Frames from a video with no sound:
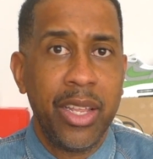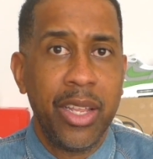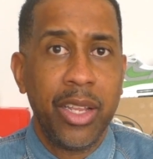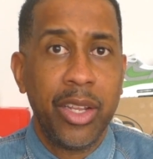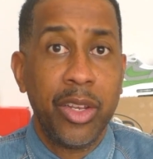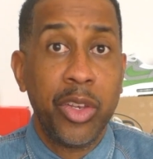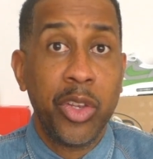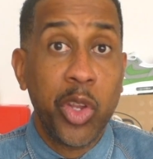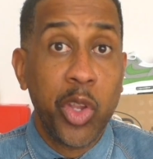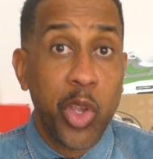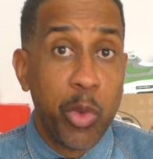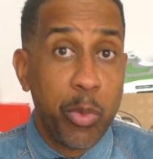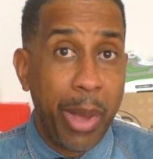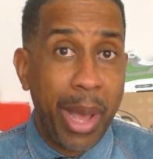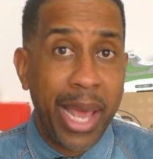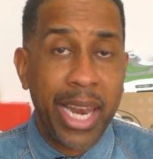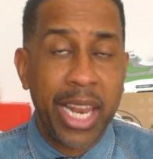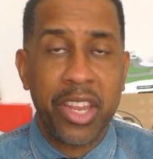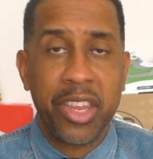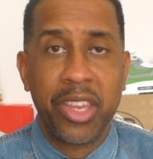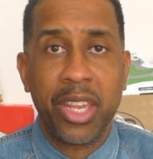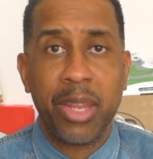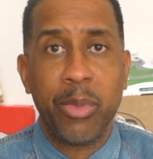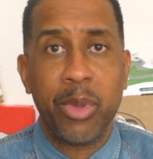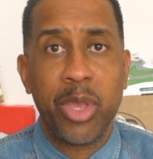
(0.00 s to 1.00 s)
New
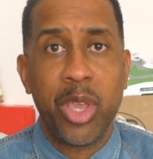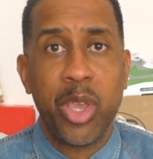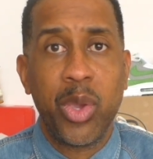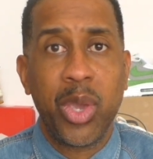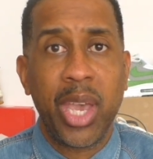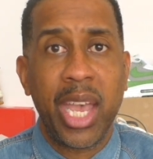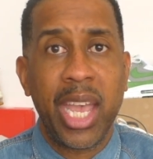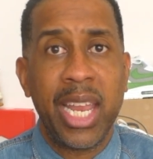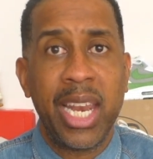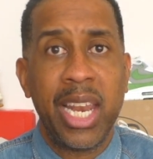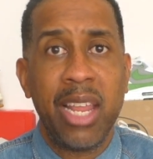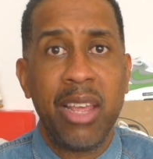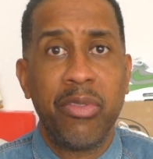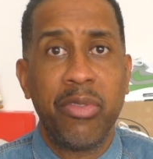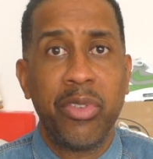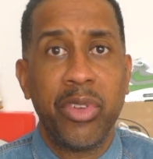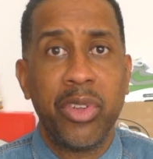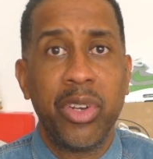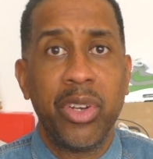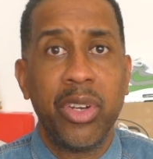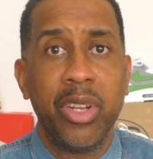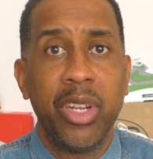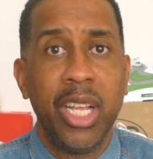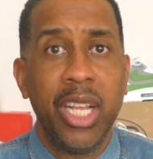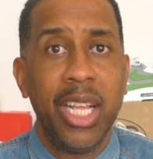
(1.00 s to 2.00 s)
Balance, I'm a UK
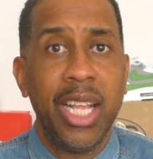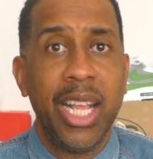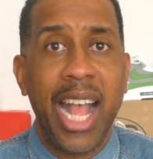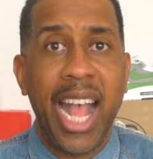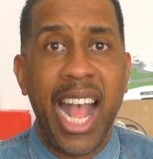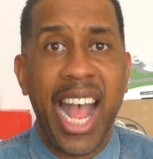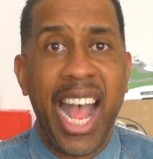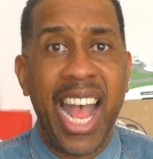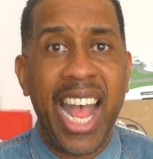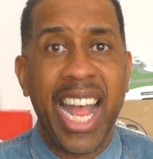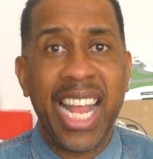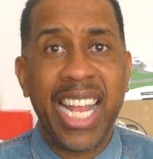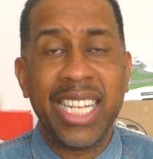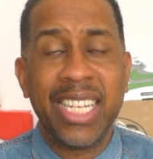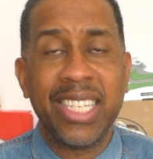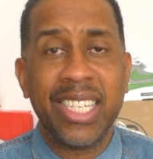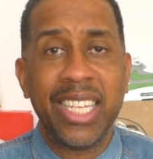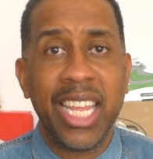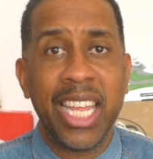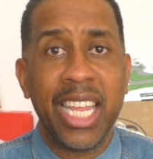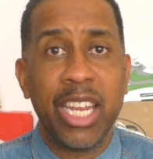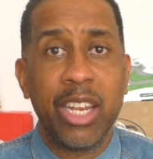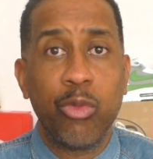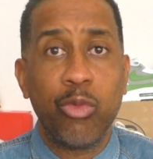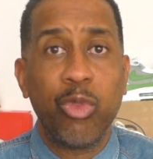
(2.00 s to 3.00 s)
11. And
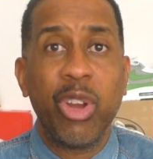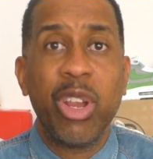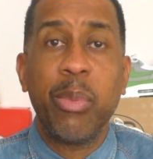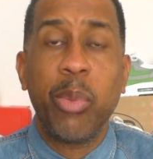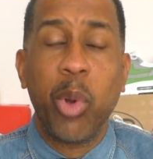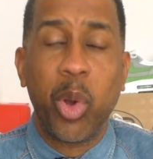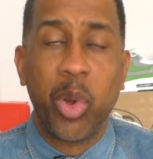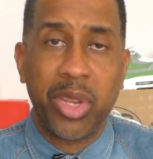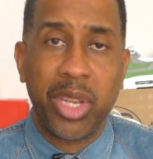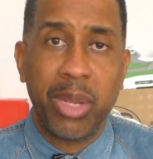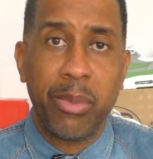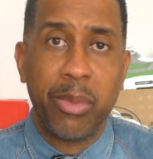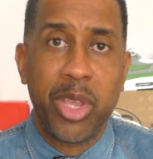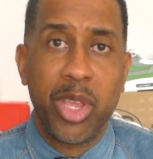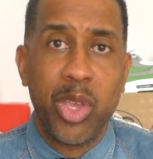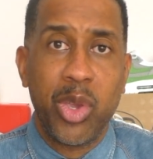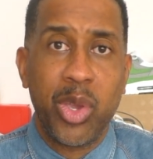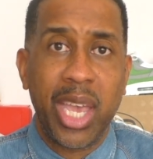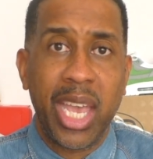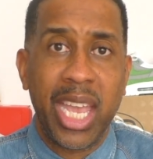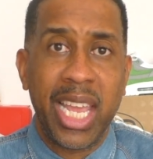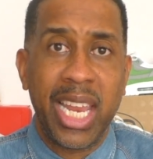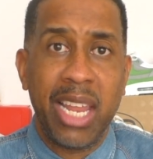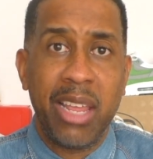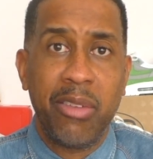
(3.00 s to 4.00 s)
in Reeboks, I'm a
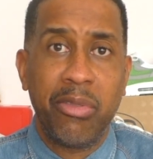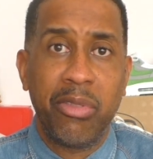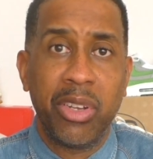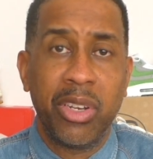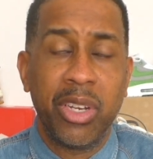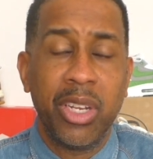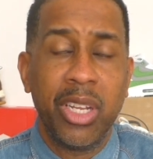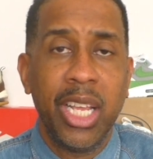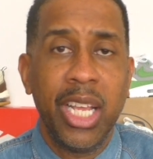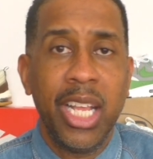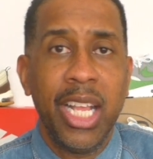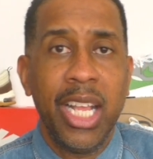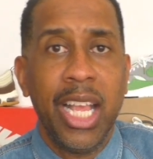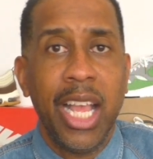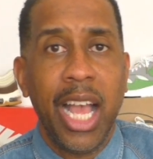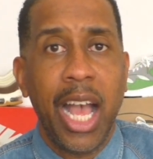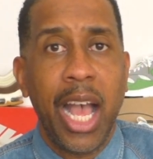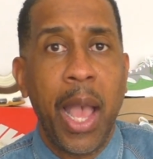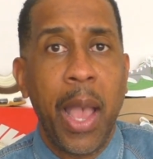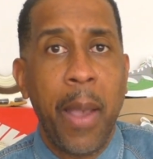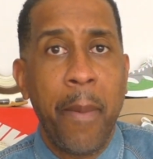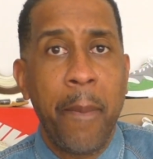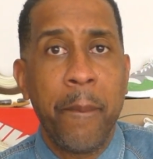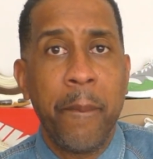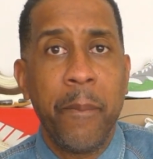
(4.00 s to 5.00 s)
UK 11.
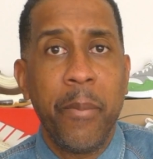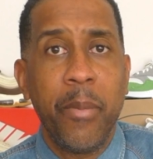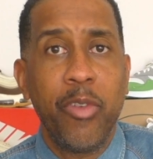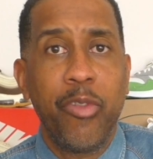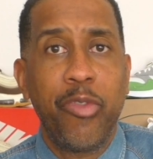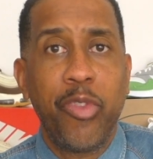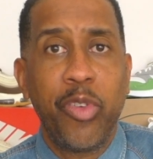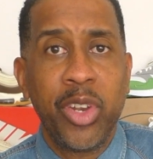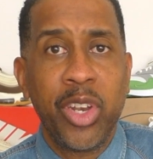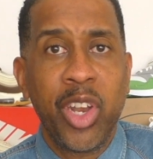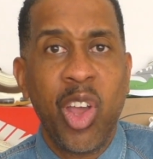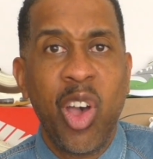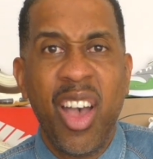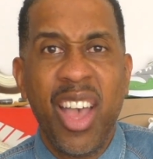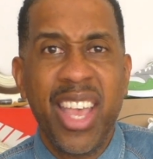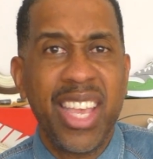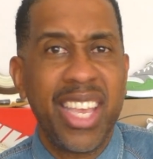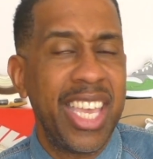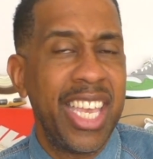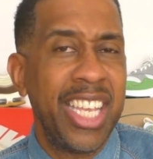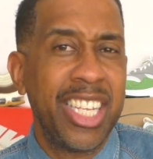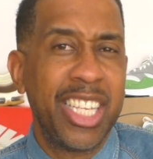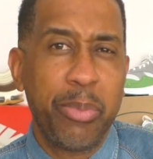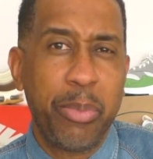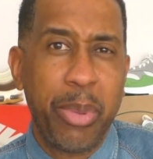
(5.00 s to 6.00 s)
For
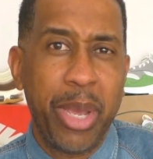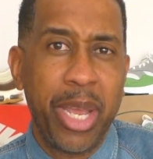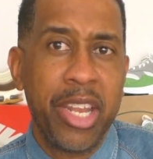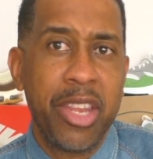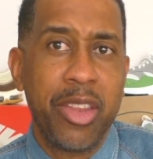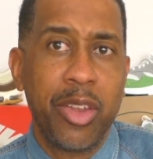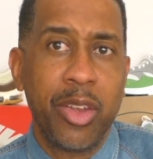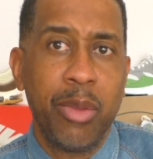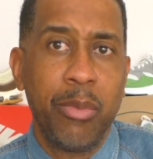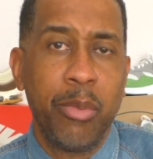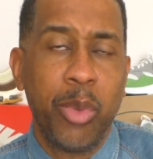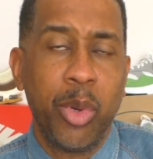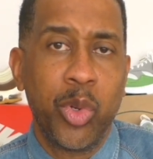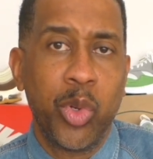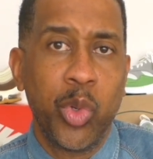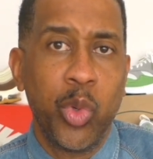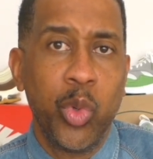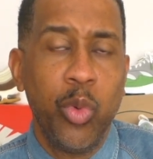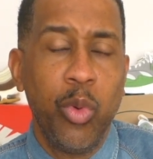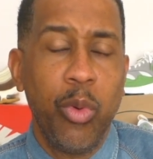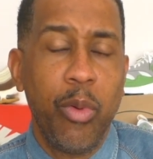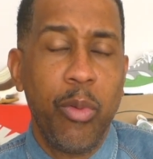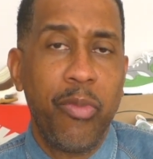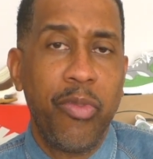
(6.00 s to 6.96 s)
Nike, it depends on the model.